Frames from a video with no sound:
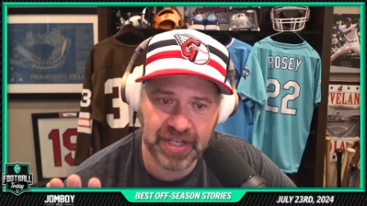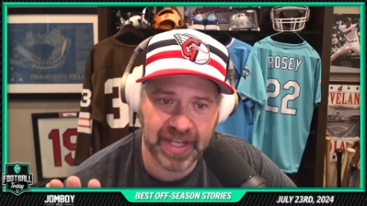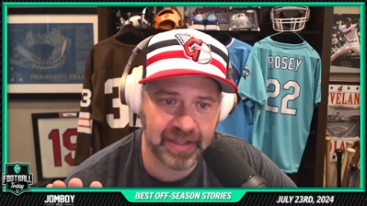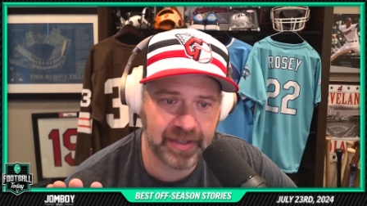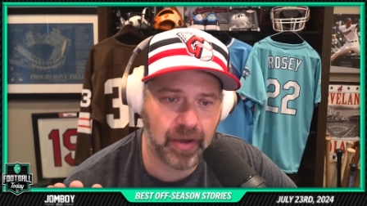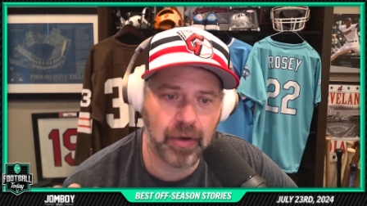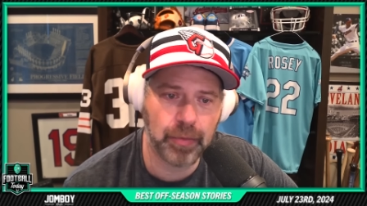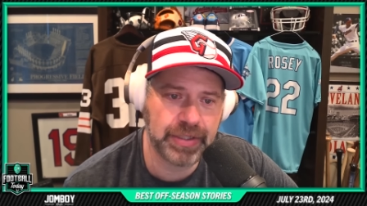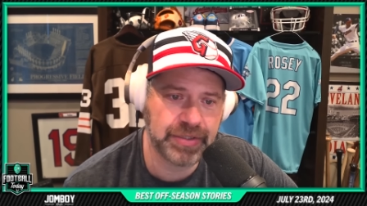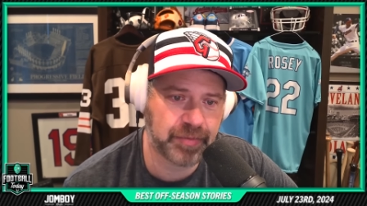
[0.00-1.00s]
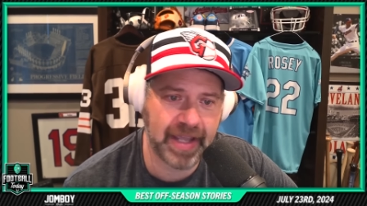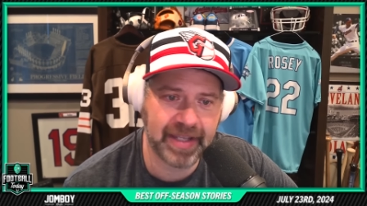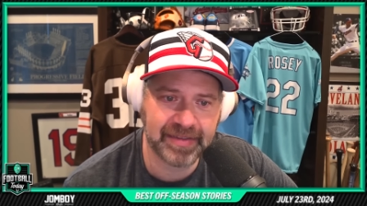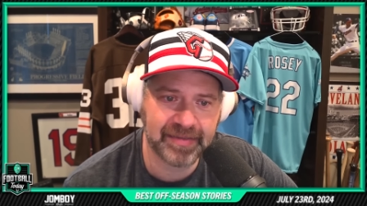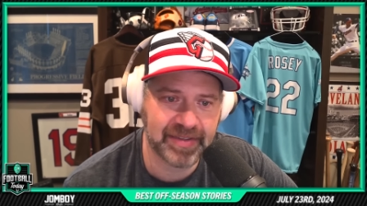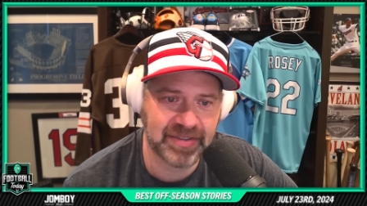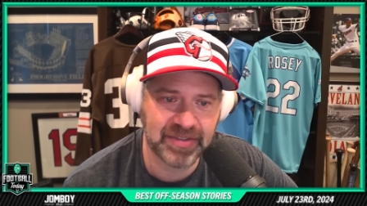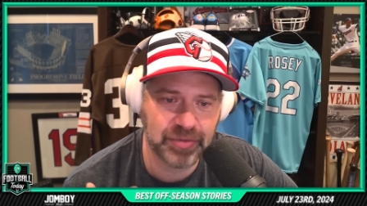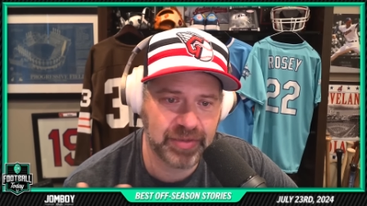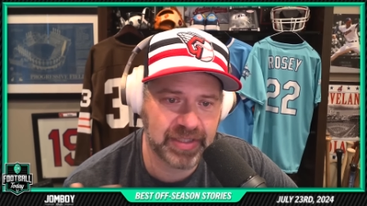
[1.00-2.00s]
Allen, always ranked as
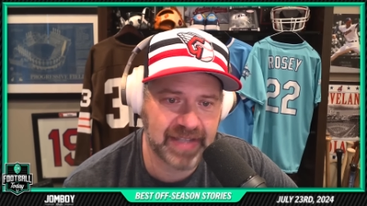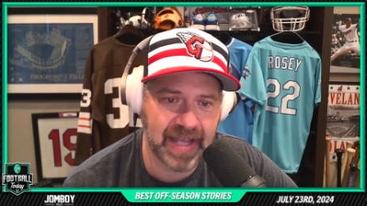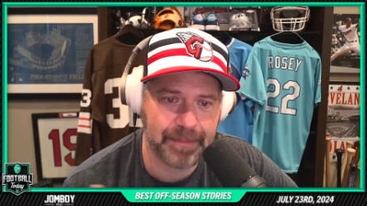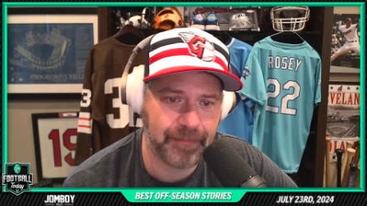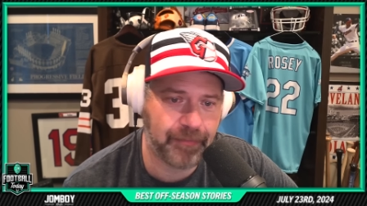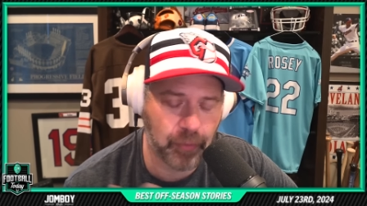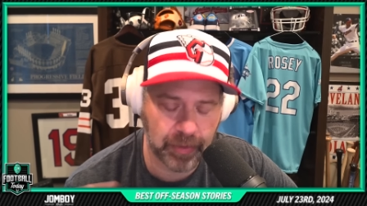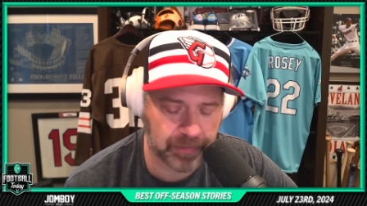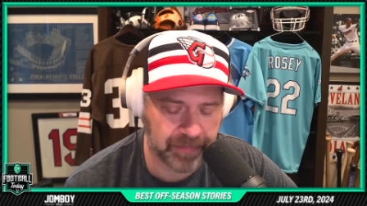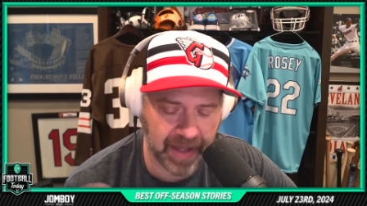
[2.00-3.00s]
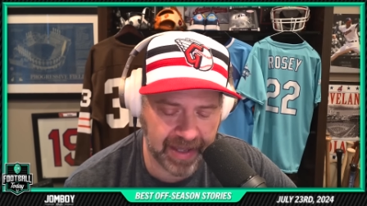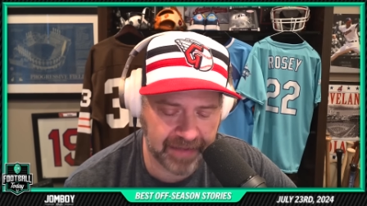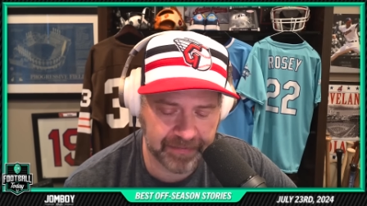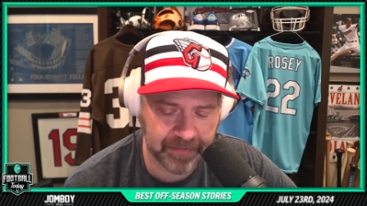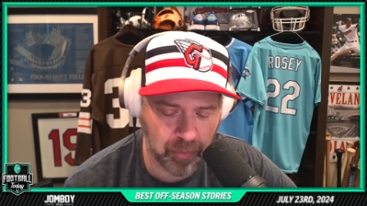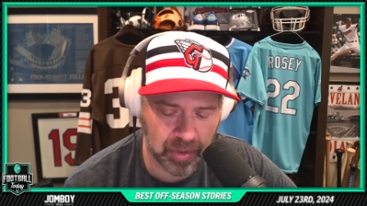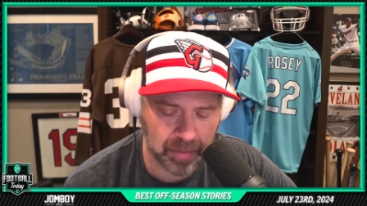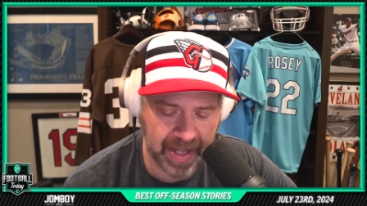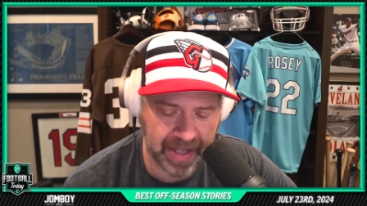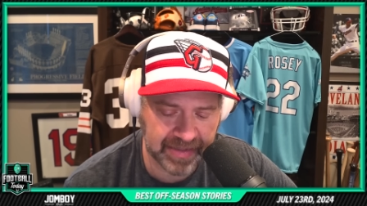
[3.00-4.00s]
two of the top four or five
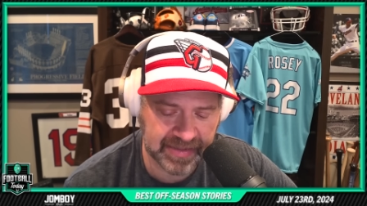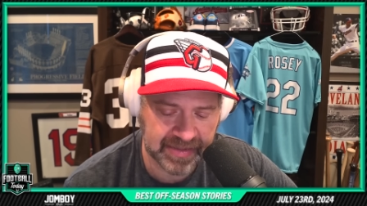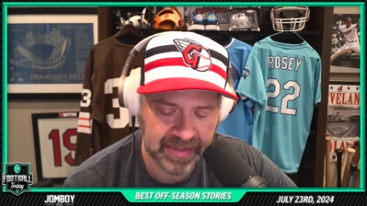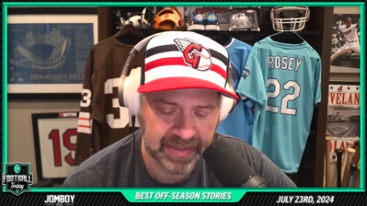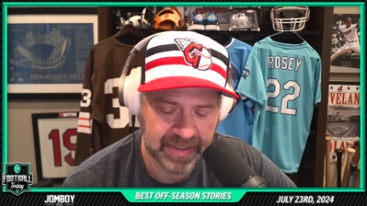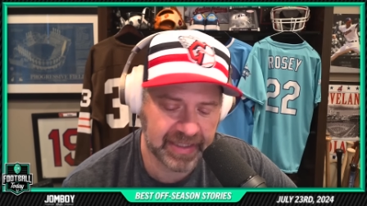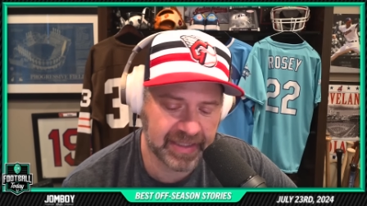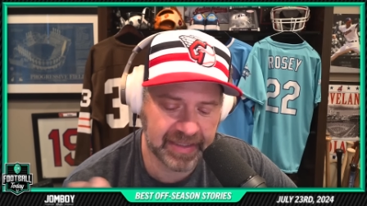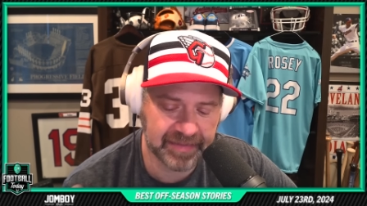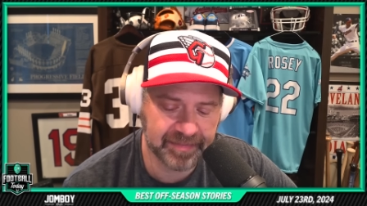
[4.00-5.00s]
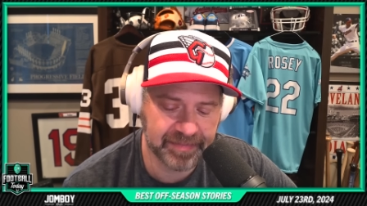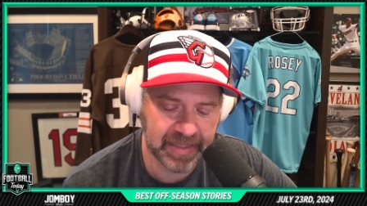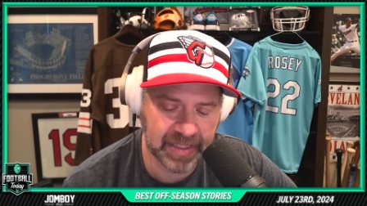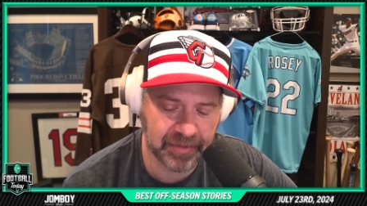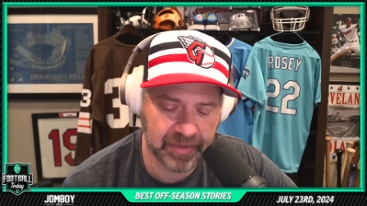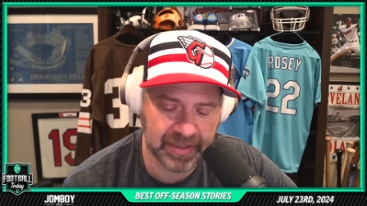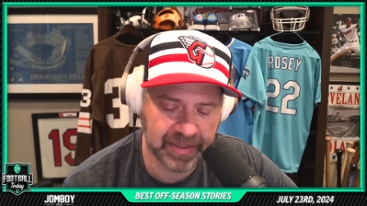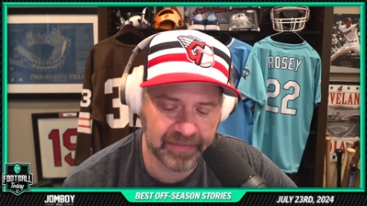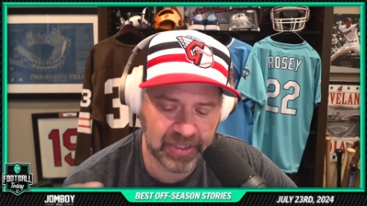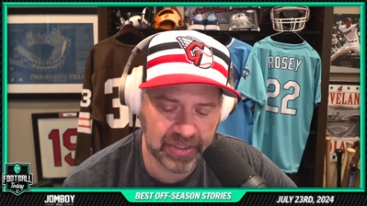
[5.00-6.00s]
quarterbacks in a you know in a
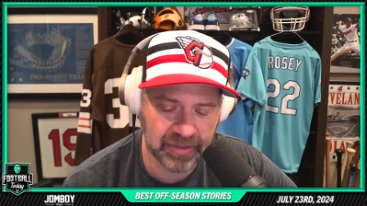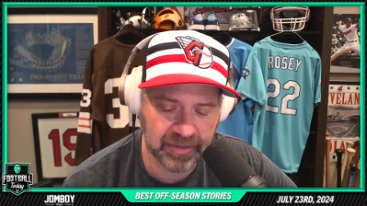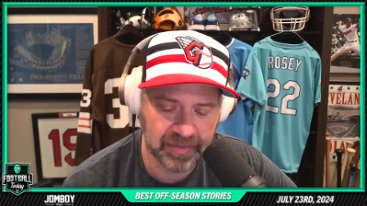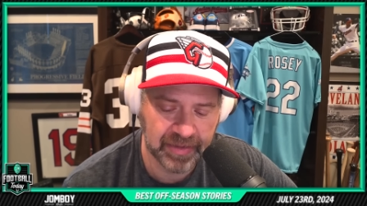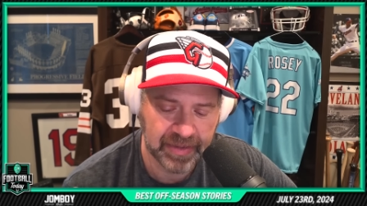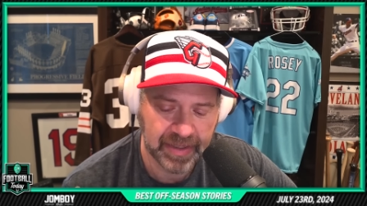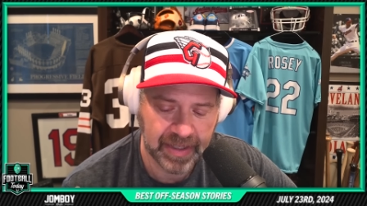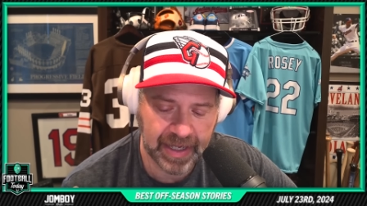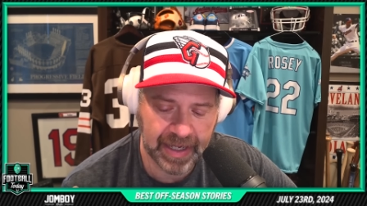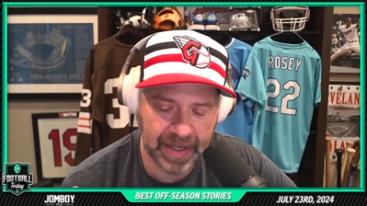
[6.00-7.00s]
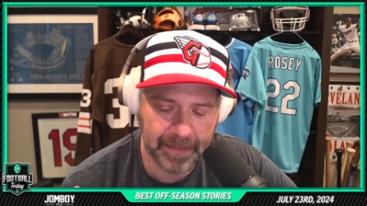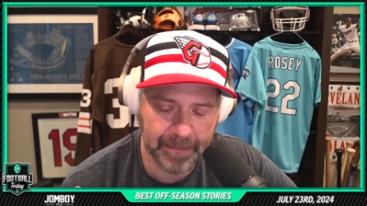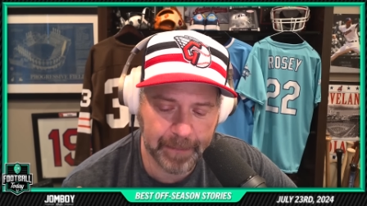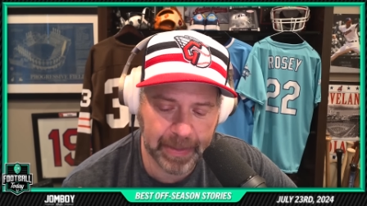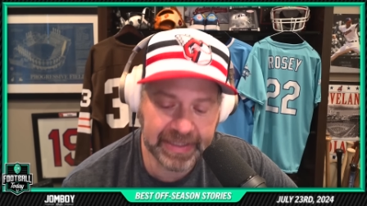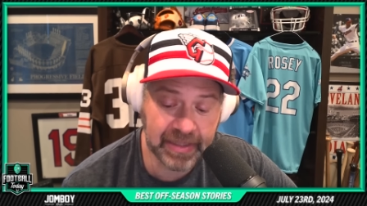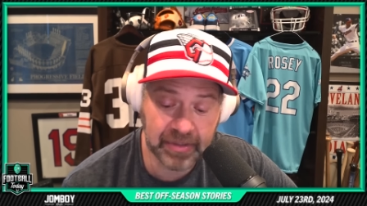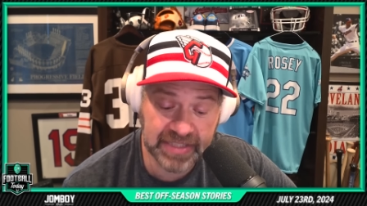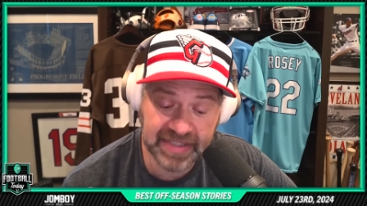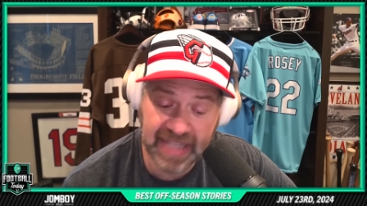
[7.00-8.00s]
given year, um, but
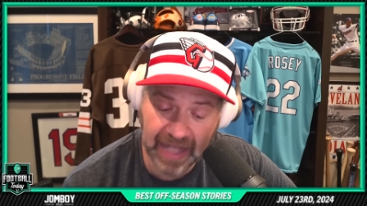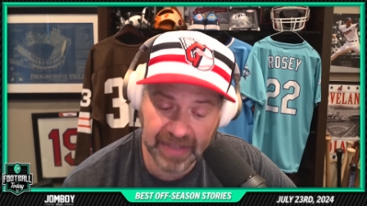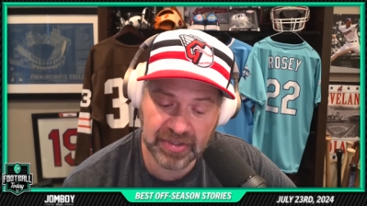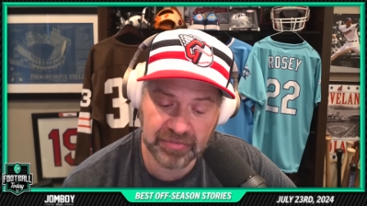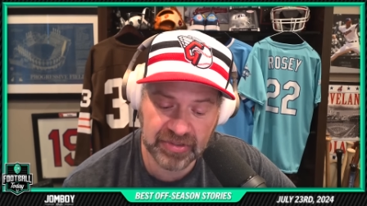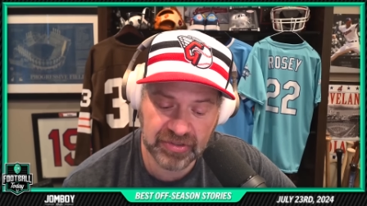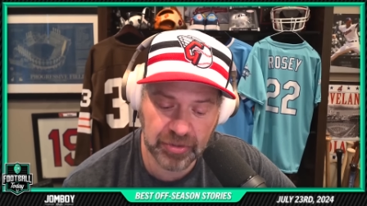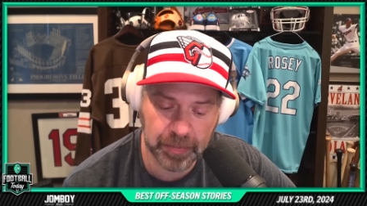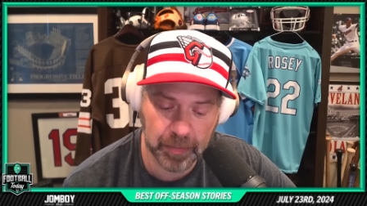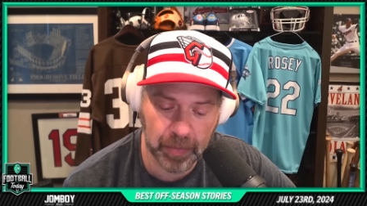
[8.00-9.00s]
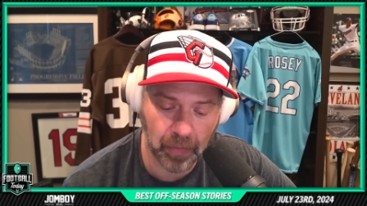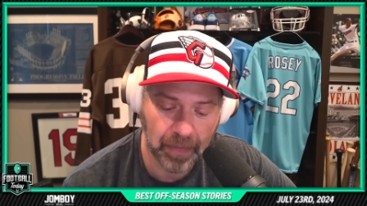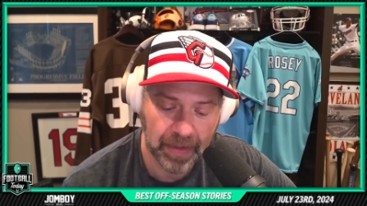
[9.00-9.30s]
neither has gotten to a Super Bowl.